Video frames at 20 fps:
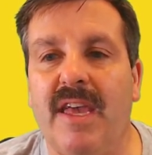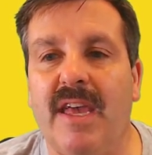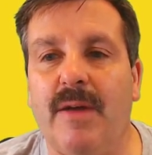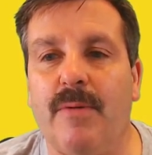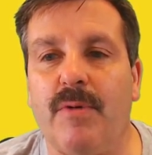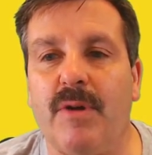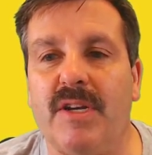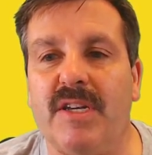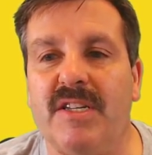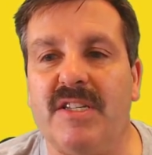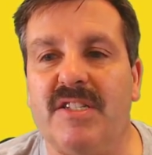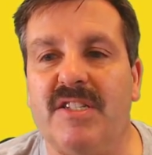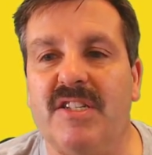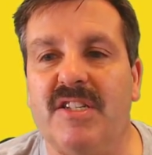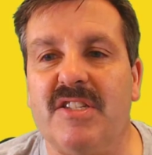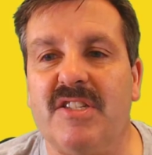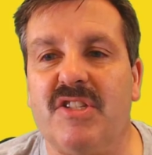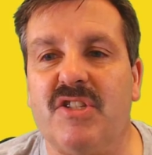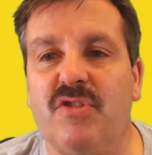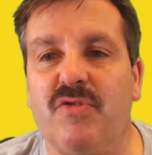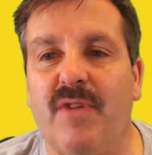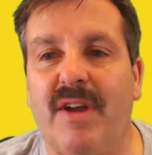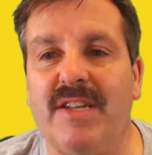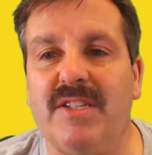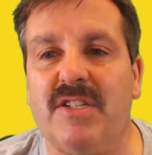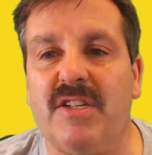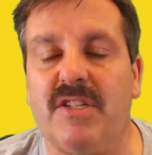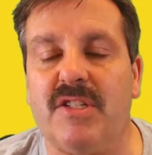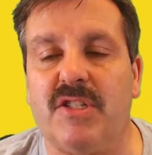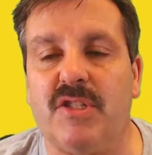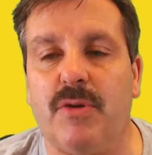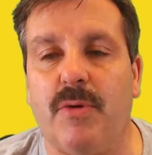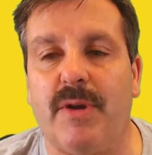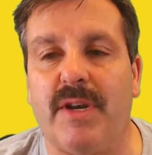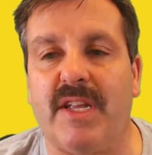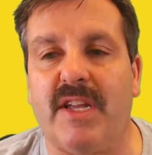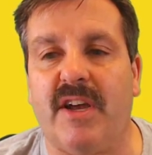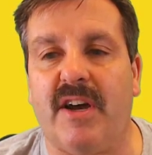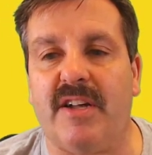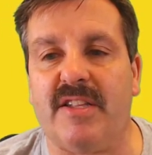and we're going to just stretch it so
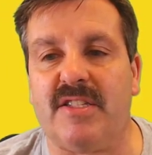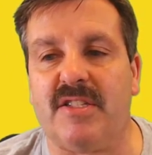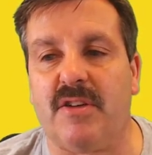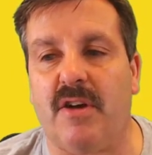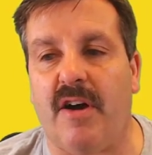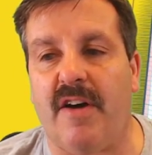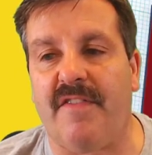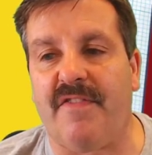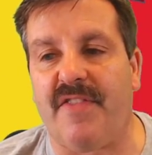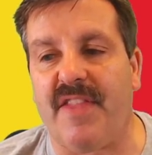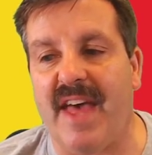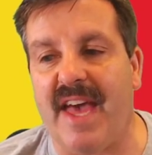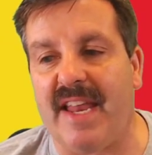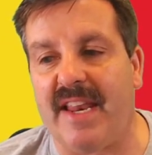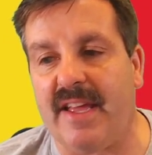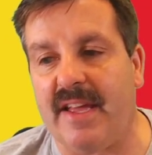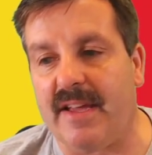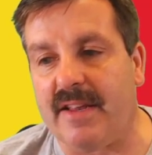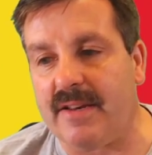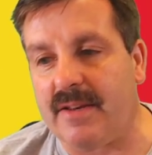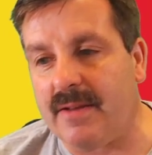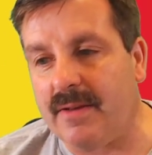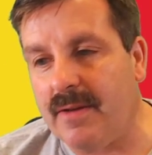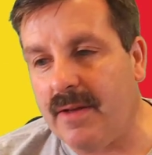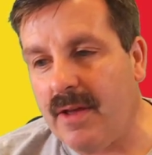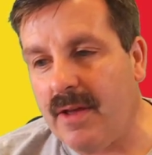it cuts off that end.